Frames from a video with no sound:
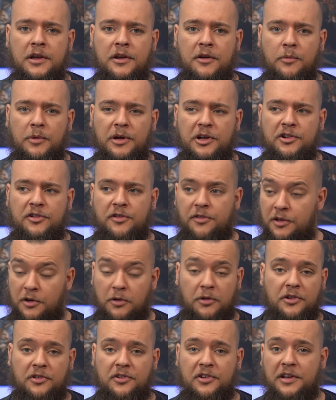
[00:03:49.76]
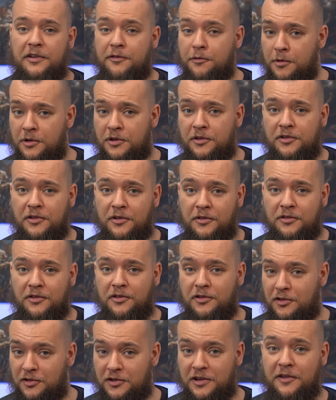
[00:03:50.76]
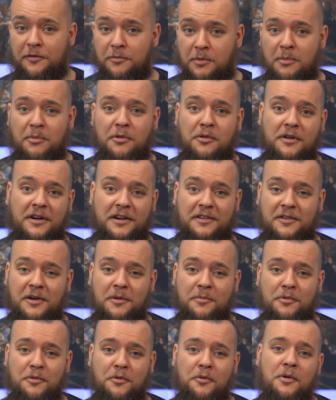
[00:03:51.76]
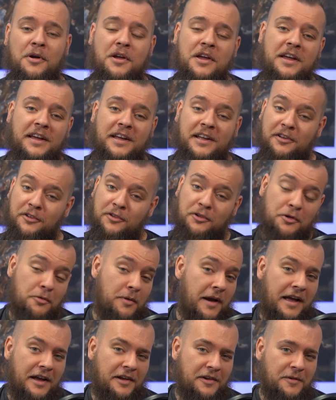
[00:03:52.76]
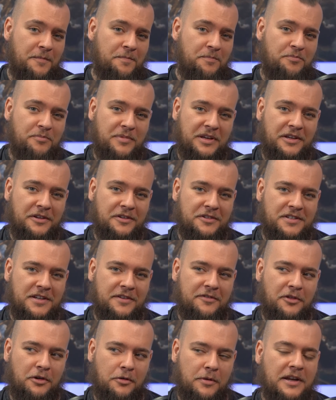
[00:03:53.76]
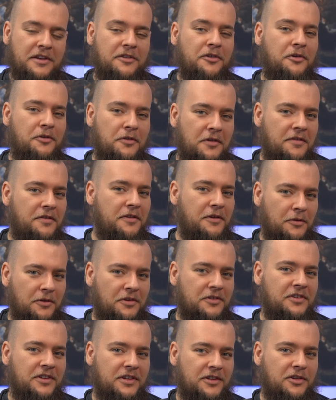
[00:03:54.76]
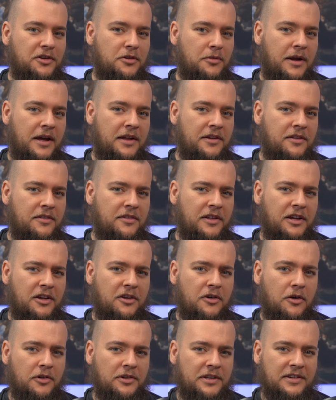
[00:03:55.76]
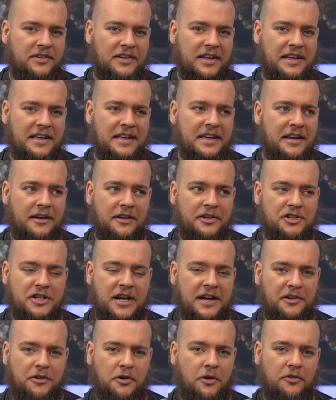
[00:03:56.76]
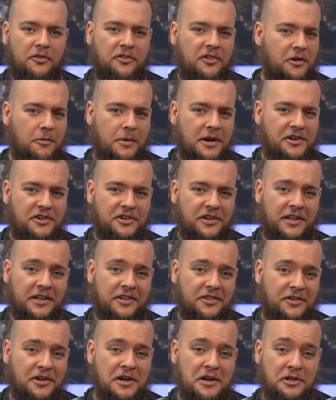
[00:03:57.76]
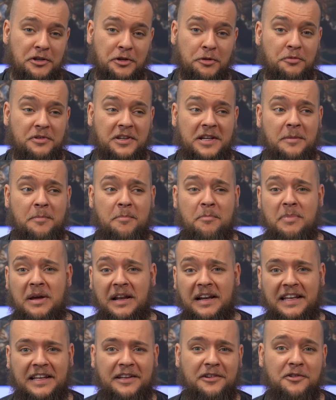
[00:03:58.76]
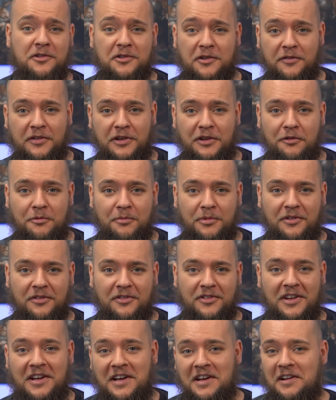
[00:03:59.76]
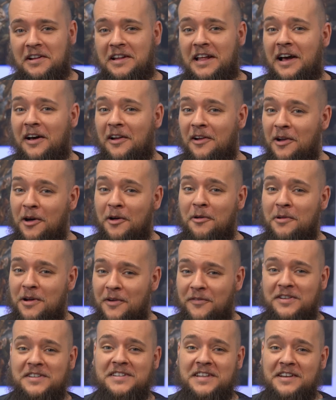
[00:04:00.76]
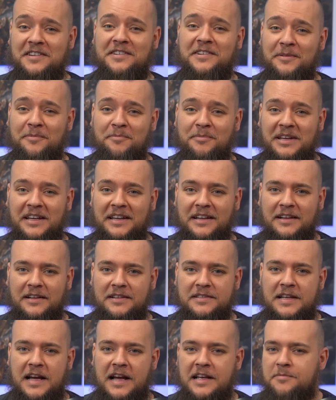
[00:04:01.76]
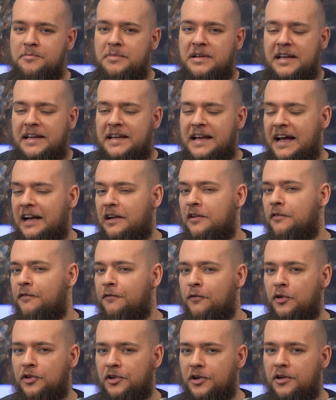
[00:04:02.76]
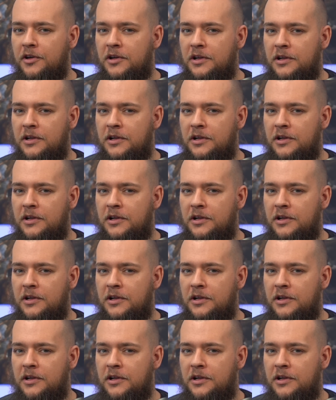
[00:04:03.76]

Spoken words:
Which theodicy, for instance, just to give one more example, is correct. Because if the greater good theodicy is correct, then God is a giga-chad consequentialist, using billions of humans, let alone other sentient beings, as mere cannon fodder.